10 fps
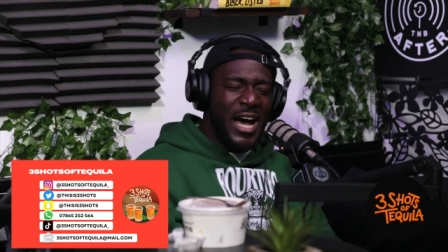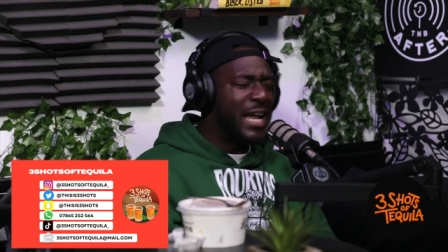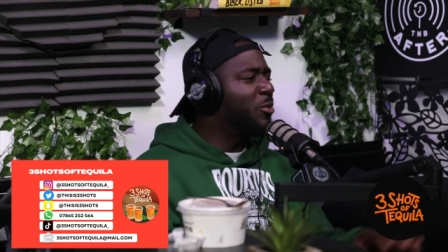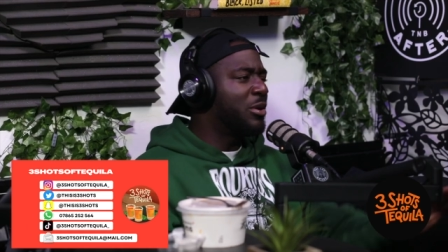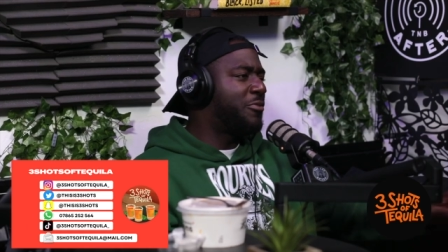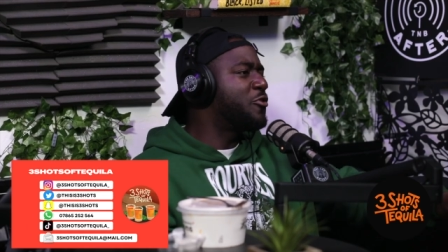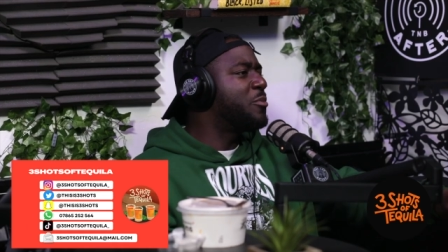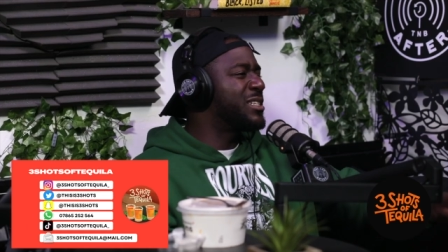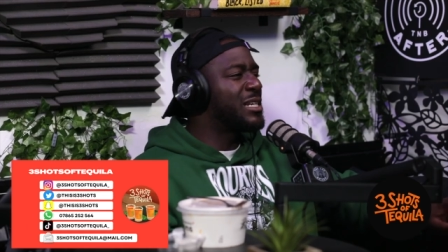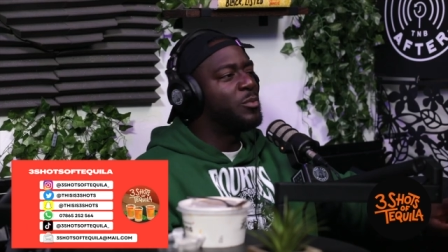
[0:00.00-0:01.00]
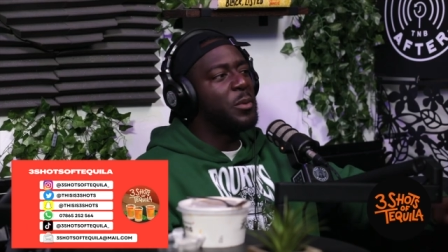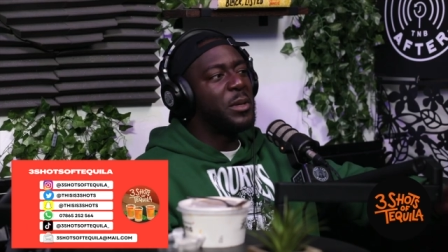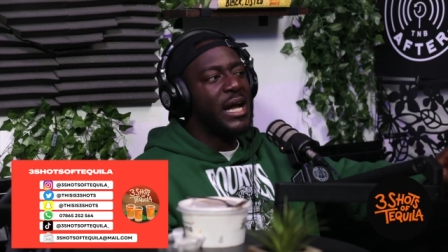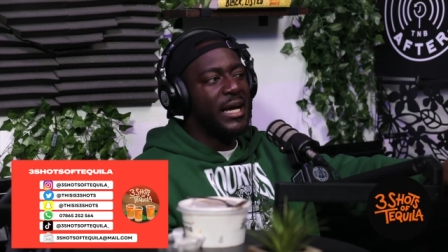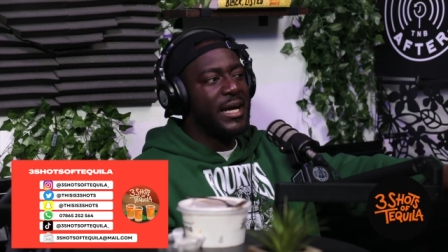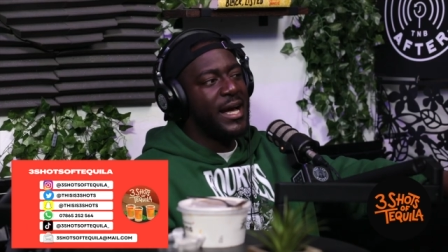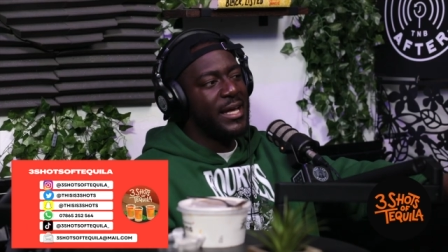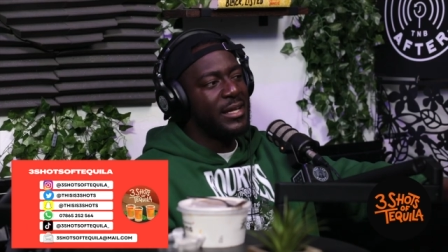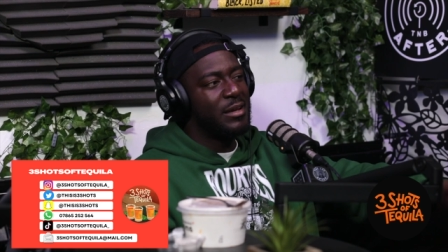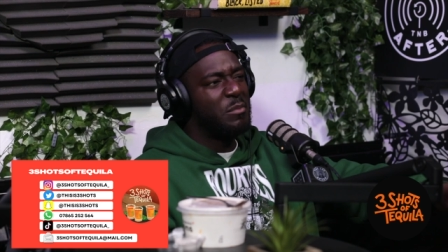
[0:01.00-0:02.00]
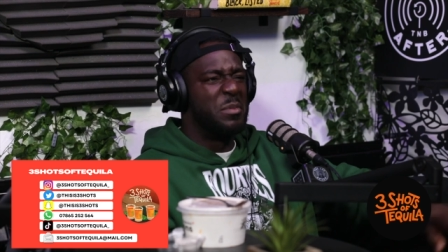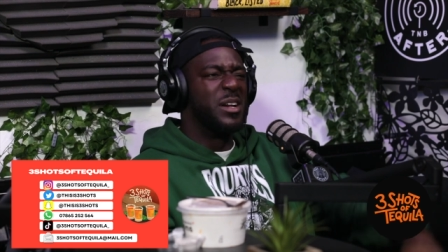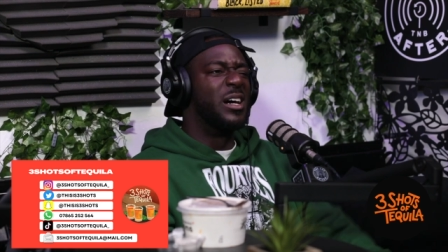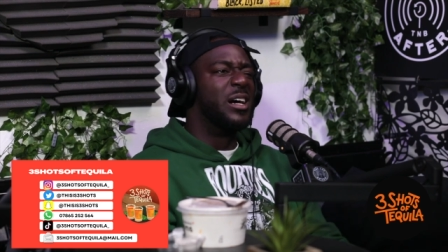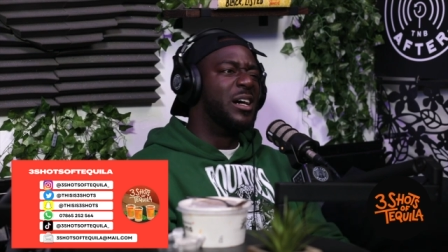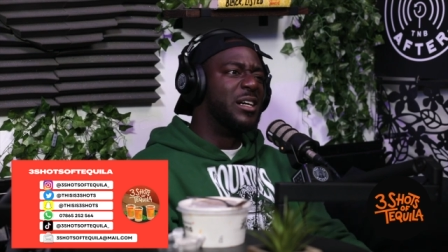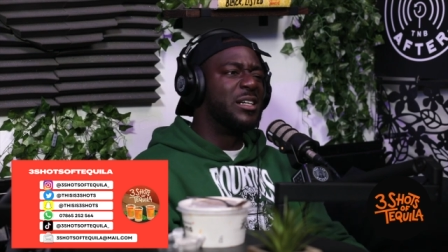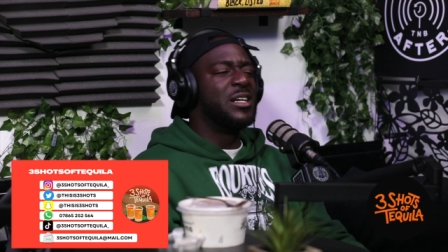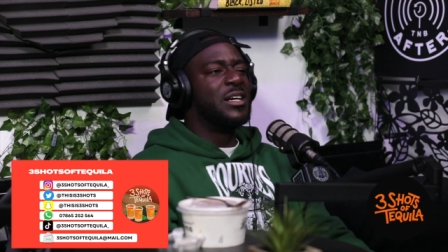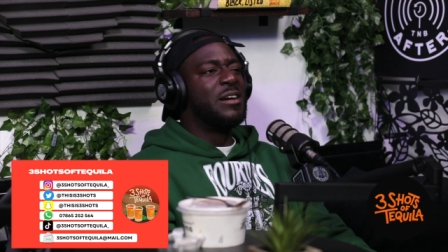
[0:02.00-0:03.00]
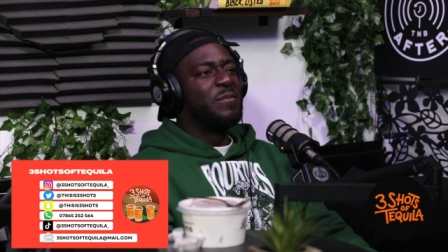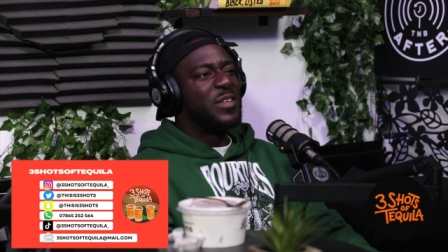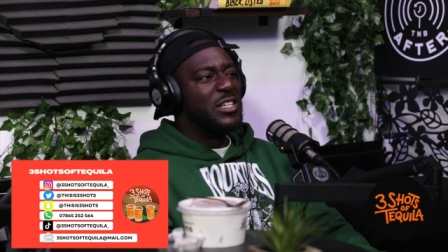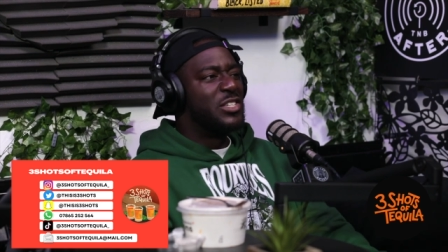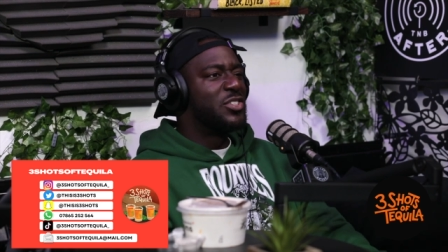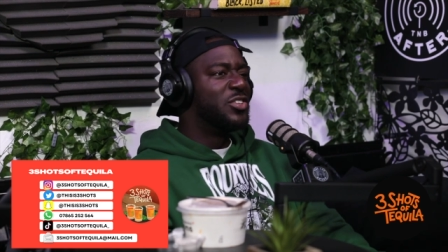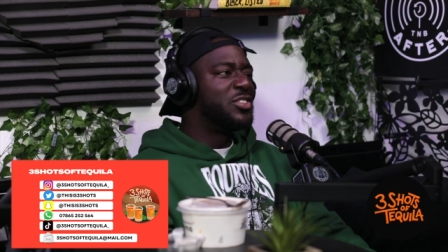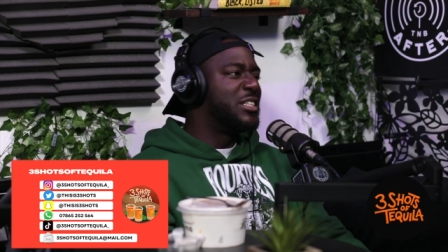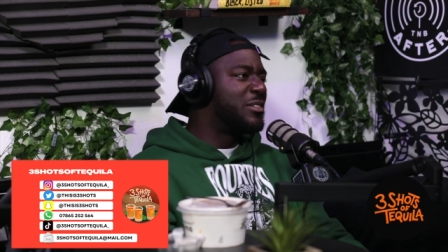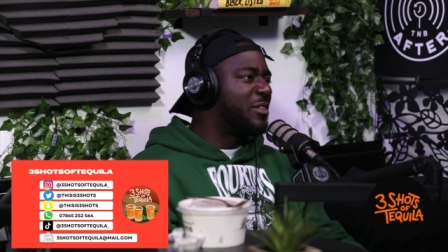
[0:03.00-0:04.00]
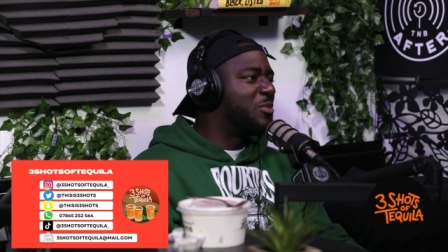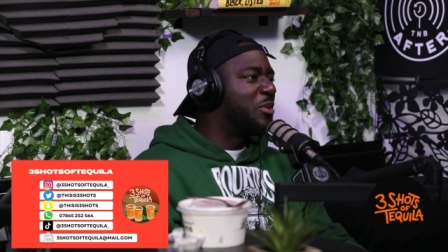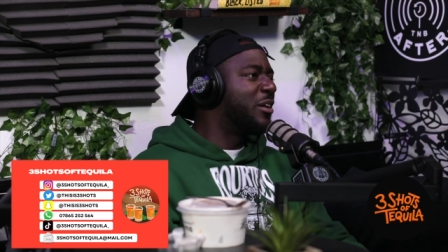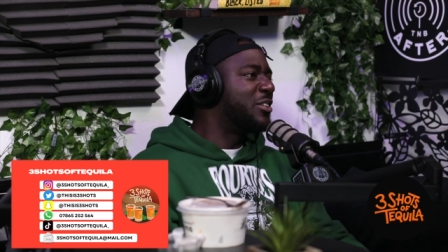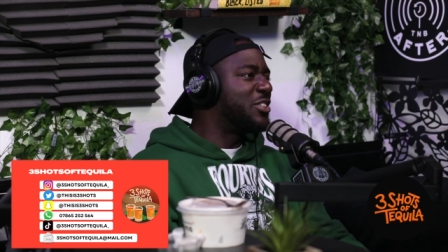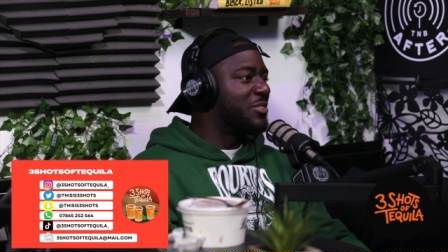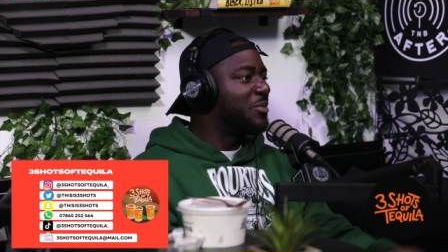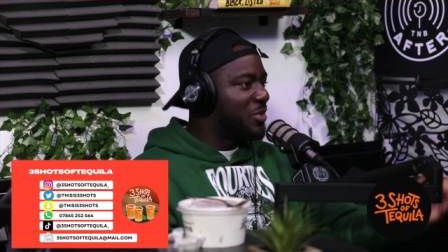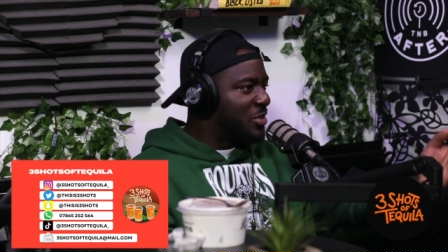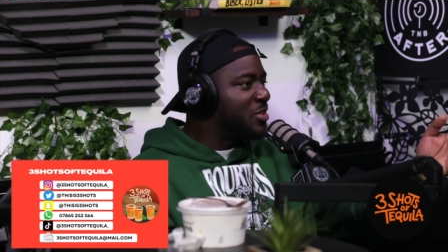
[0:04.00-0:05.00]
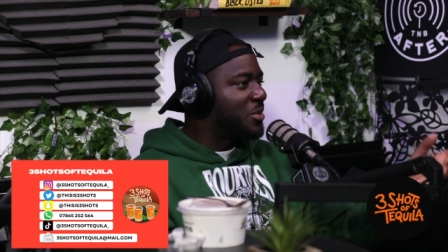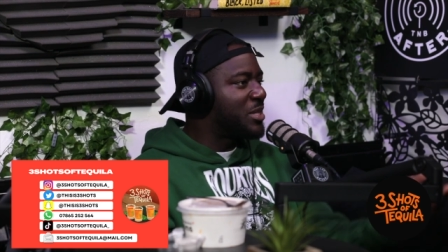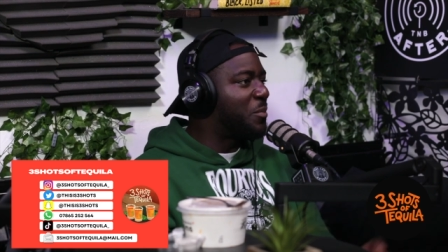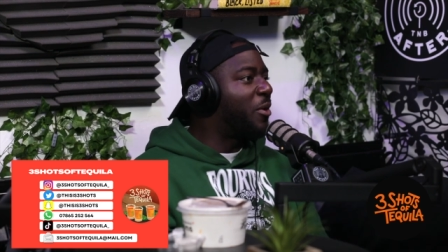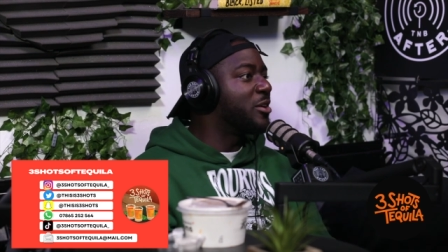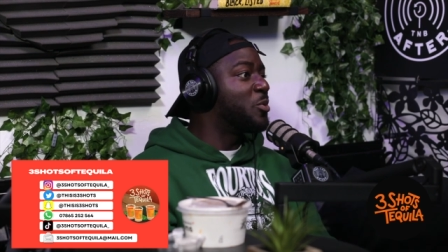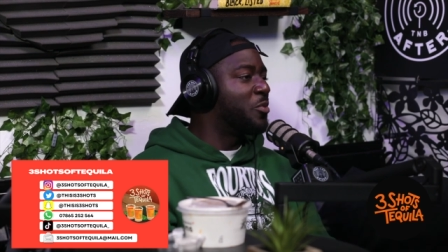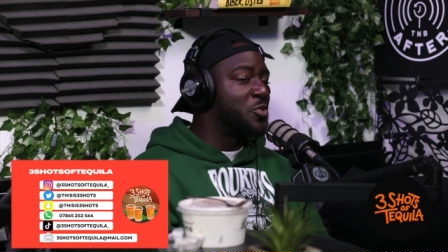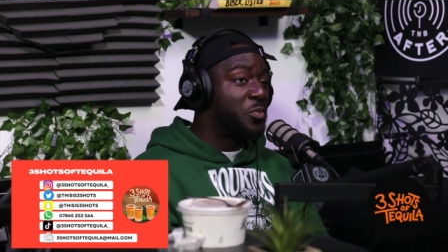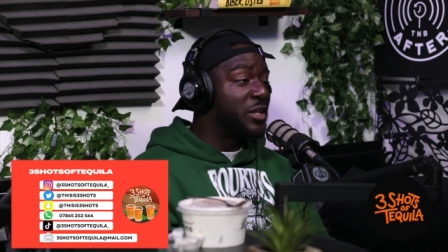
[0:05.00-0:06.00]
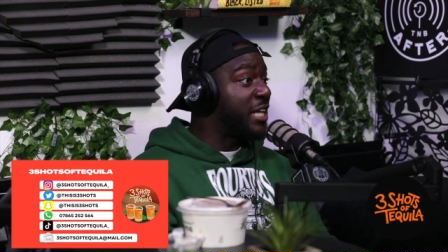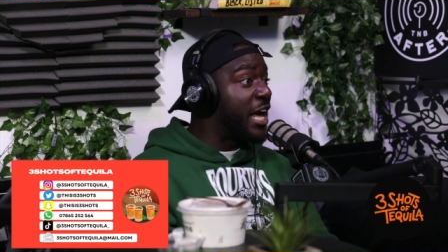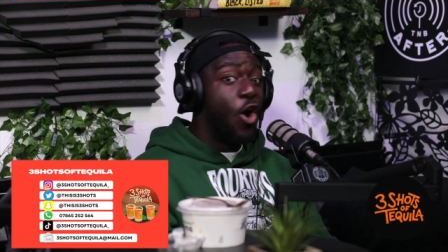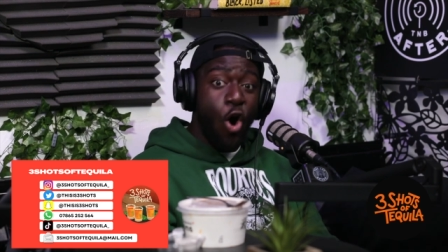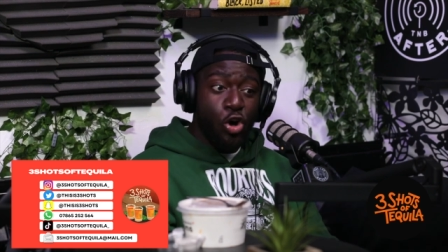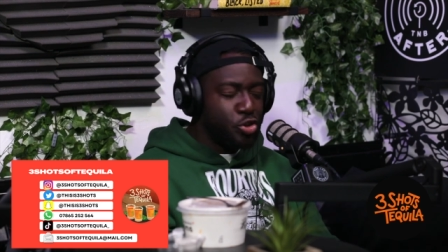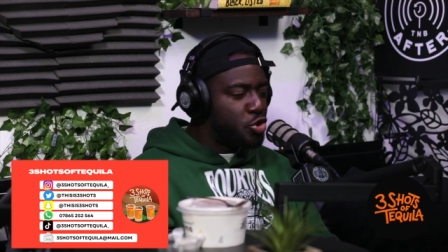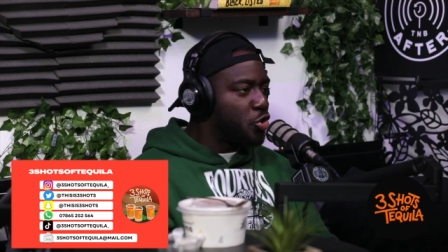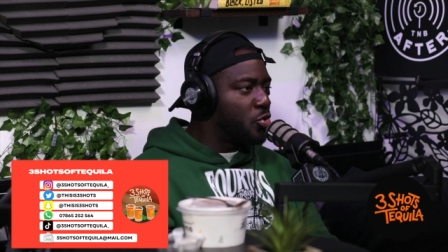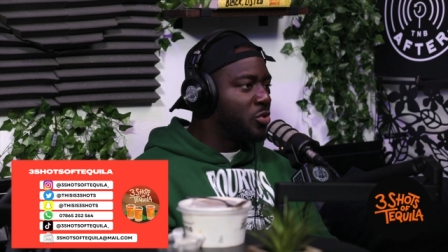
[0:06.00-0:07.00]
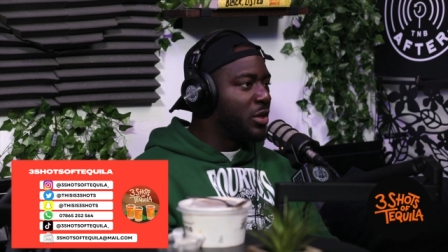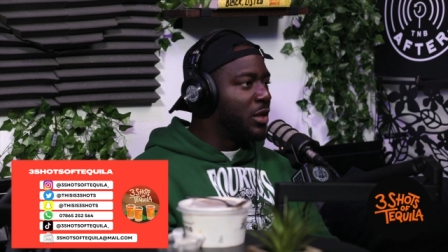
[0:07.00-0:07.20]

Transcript: I didn't want to film it because I didn't want to be that guy. People are like, oh, he's just going to these third world countries. You know what I'm saying? Passport bros, but they're onto you.